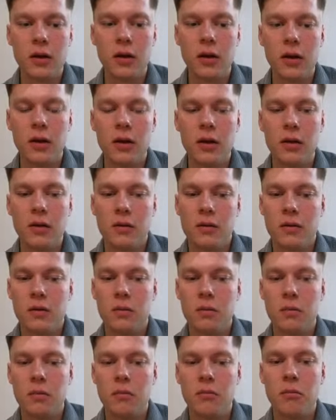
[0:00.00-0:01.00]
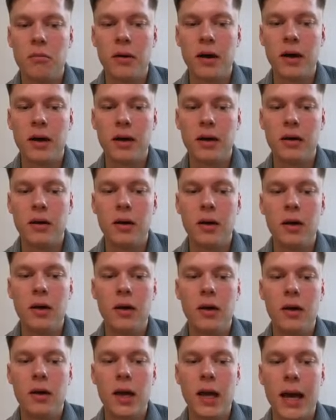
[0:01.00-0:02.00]
is by
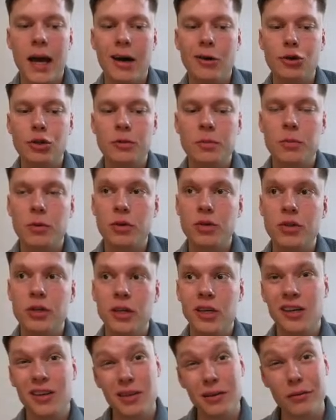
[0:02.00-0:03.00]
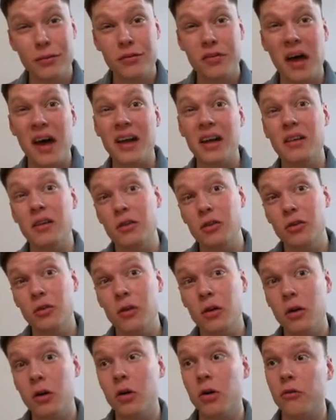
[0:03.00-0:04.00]
outputting the file to the
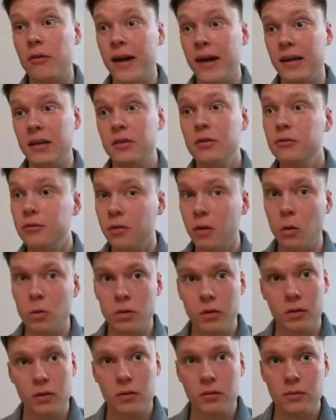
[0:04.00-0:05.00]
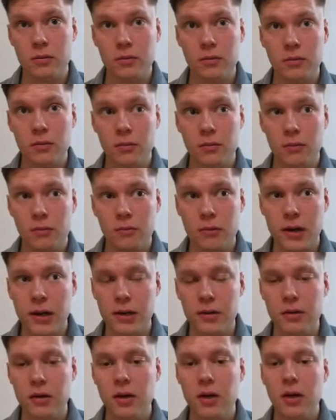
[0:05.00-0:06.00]
correct folder, right?
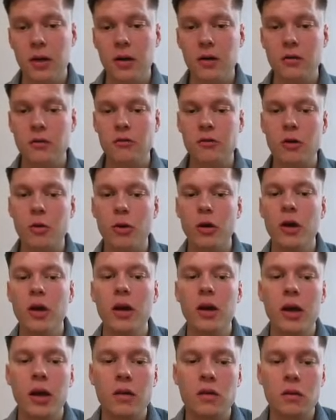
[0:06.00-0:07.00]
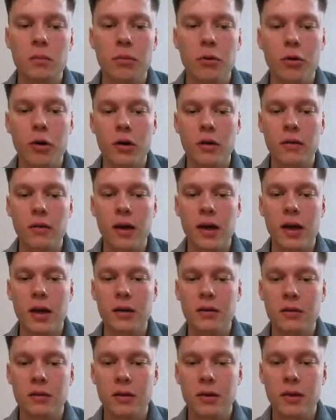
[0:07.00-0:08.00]
So it's important
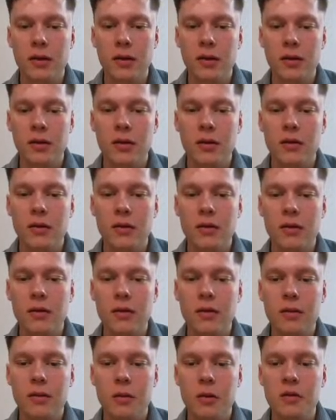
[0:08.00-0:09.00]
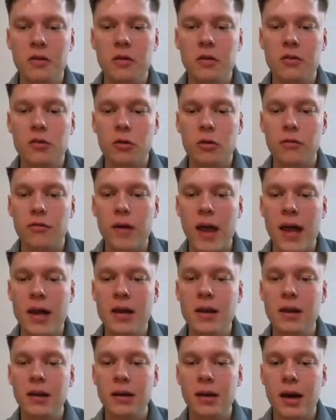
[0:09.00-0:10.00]
that this is sort of
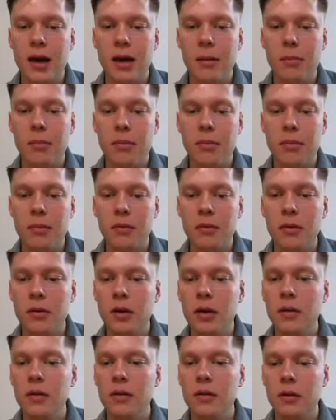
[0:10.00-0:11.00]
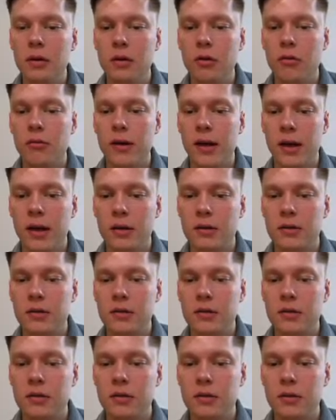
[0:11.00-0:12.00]
ending up in the correct
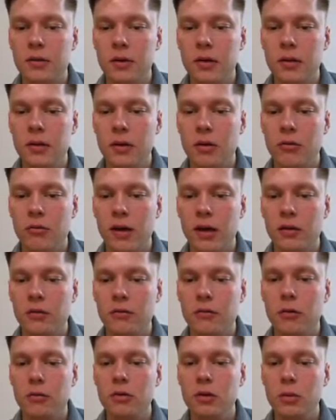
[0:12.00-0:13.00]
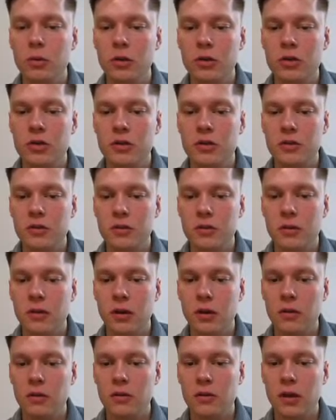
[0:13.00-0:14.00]
folder, which is
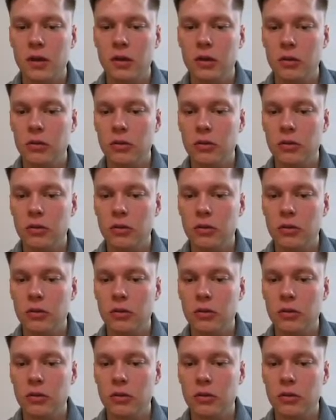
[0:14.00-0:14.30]
this, like